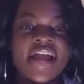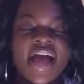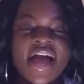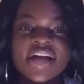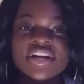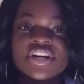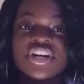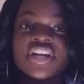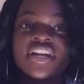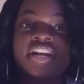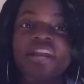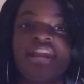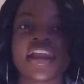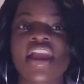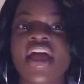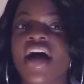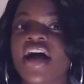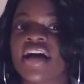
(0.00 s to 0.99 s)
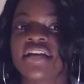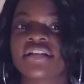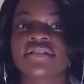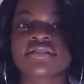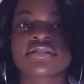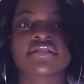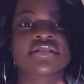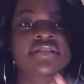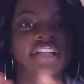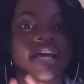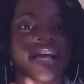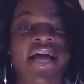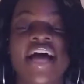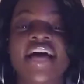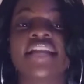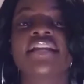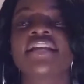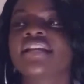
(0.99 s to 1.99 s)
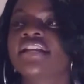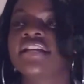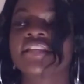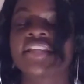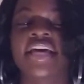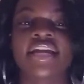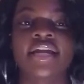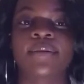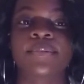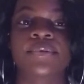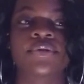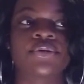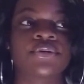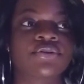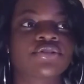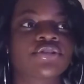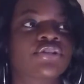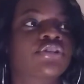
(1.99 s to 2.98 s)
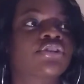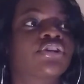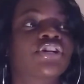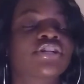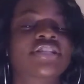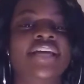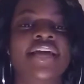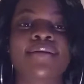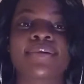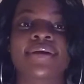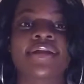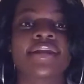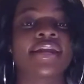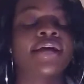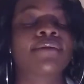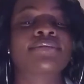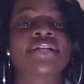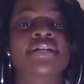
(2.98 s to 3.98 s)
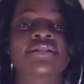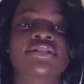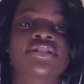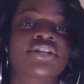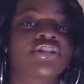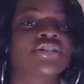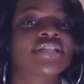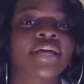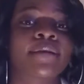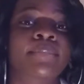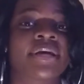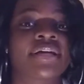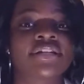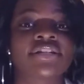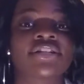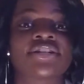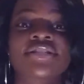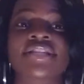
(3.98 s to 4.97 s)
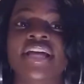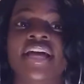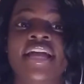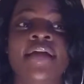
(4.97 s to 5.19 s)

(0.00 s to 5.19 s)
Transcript: I could not, I needed that epidural. So the nurse came in, and I'm telling the nurse, begging the nurse,